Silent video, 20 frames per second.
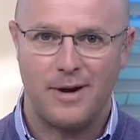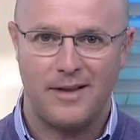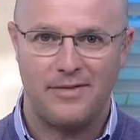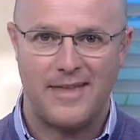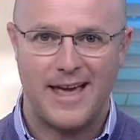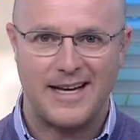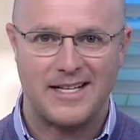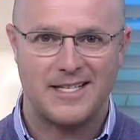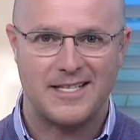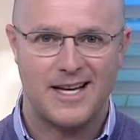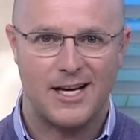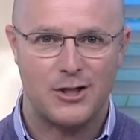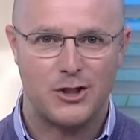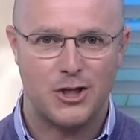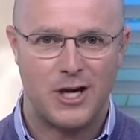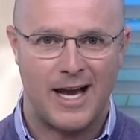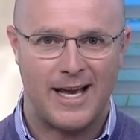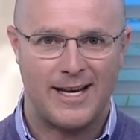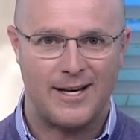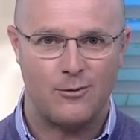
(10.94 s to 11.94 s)
but that
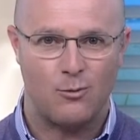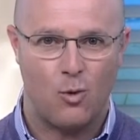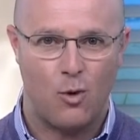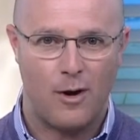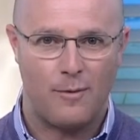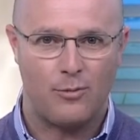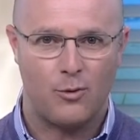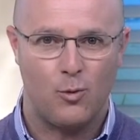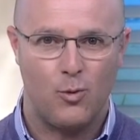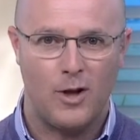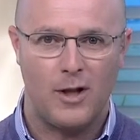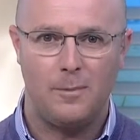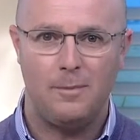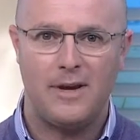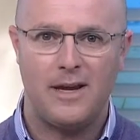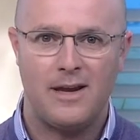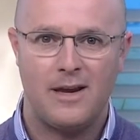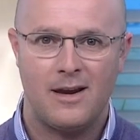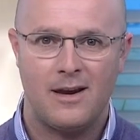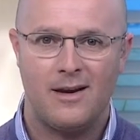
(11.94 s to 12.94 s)
sunshine and warmth will
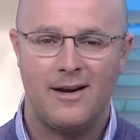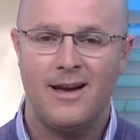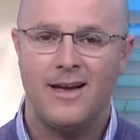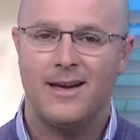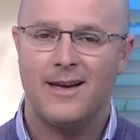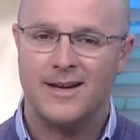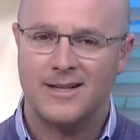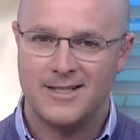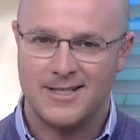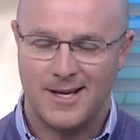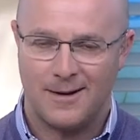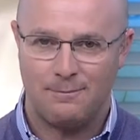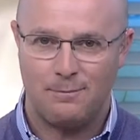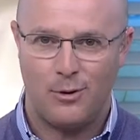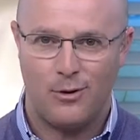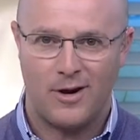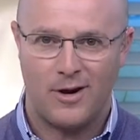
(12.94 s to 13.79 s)
be here at some